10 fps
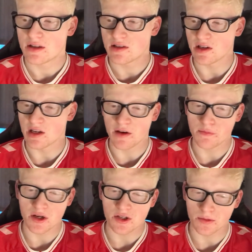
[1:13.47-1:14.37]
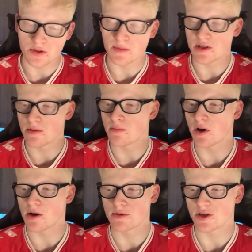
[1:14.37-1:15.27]
Didn't have much optimism, but
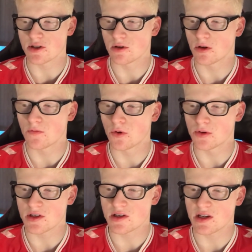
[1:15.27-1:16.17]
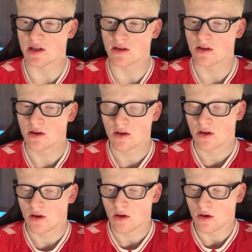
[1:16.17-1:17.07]
I was just looking forward to seeing
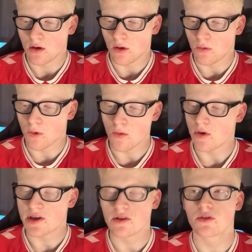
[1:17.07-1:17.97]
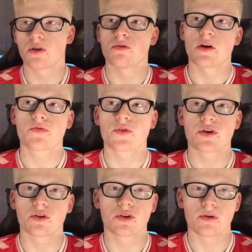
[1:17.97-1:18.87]
what we could do, if we
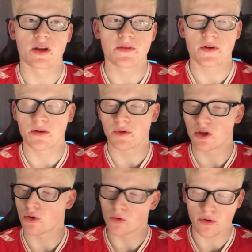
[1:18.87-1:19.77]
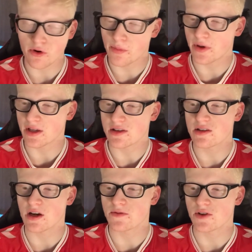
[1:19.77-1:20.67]
could do anything. We knew we were up against a
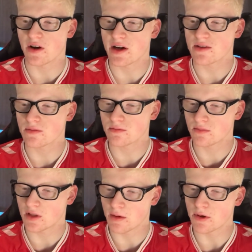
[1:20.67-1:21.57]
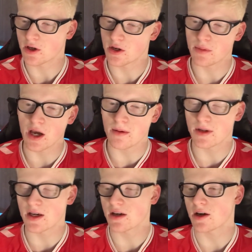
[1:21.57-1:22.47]
tough side. They were going to be up
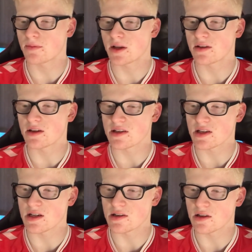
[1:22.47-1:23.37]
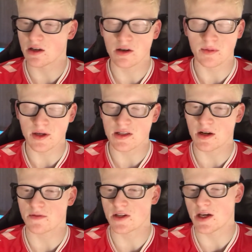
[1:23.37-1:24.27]
there come the end of the season. They're going to be a
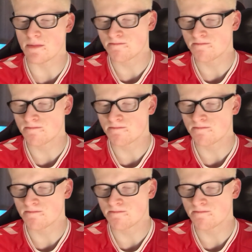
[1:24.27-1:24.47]
tough team.